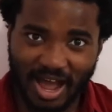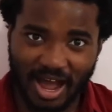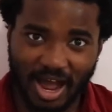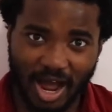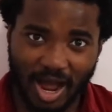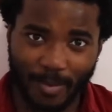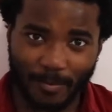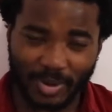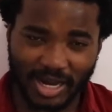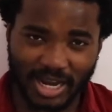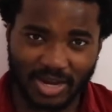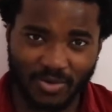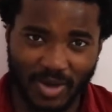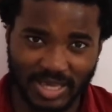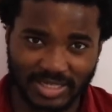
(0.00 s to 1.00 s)
um, but
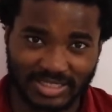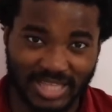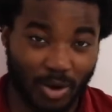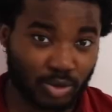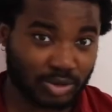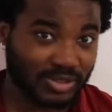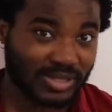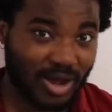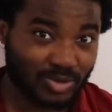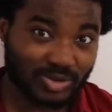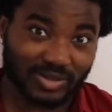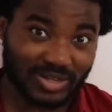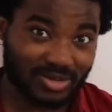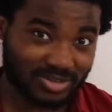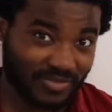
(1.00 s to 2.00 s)
anyways, that was a, that
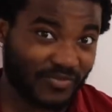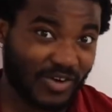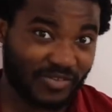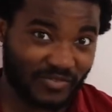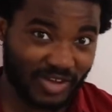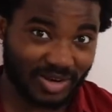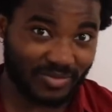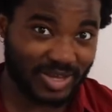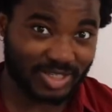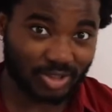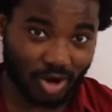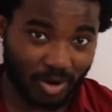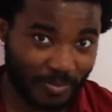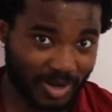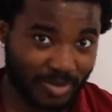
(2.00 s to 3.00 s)
was a, that was a fun vid. He
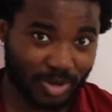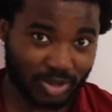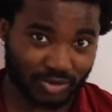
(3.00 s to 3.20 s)
saw pretty much